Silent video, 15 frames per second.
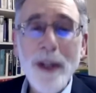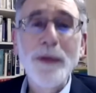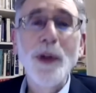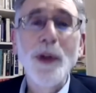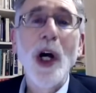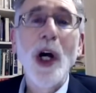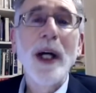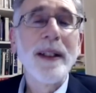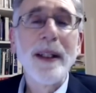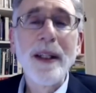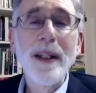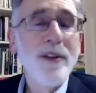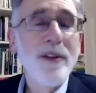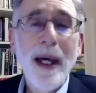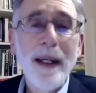fraud, and
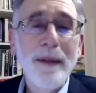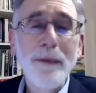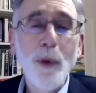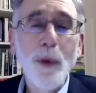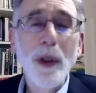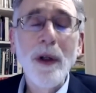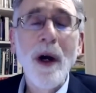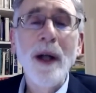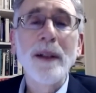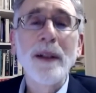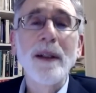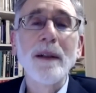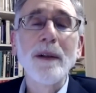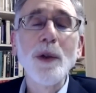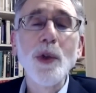it's not a foregone
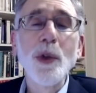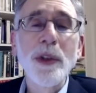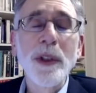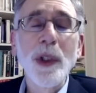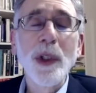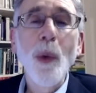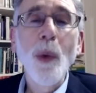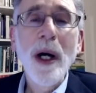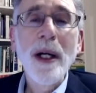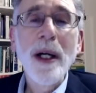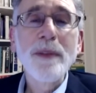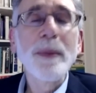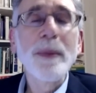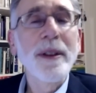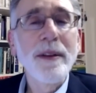conclusion there
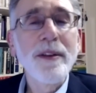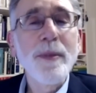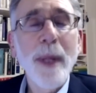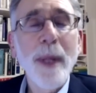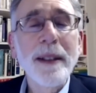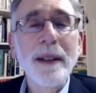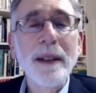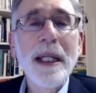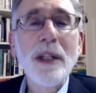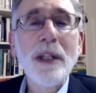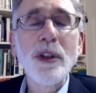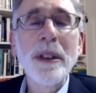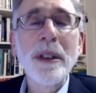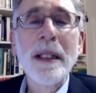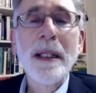was, but
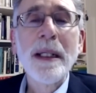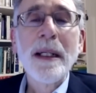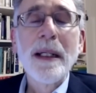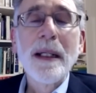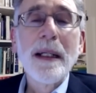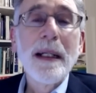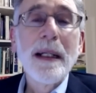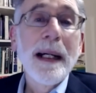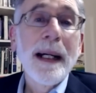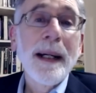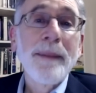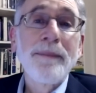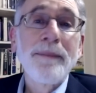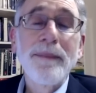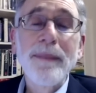speculation
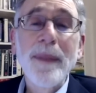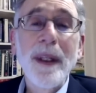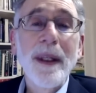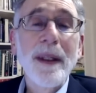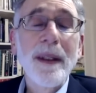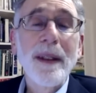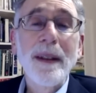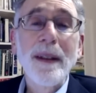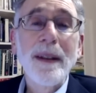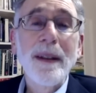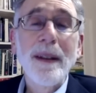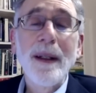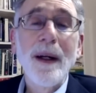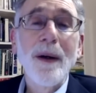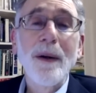um,
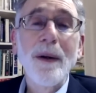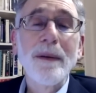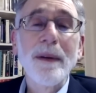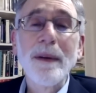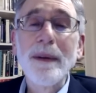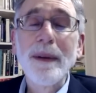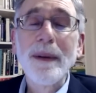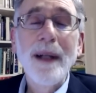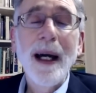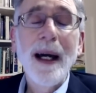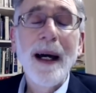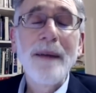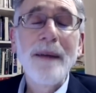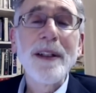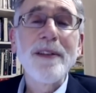you know,
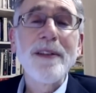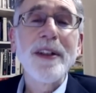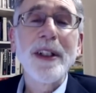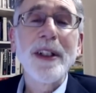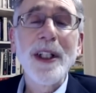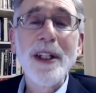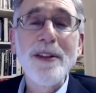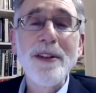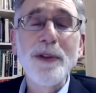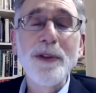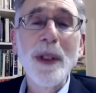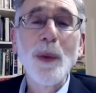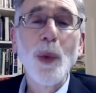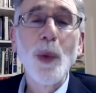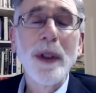obviously our
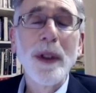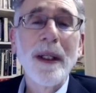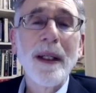history would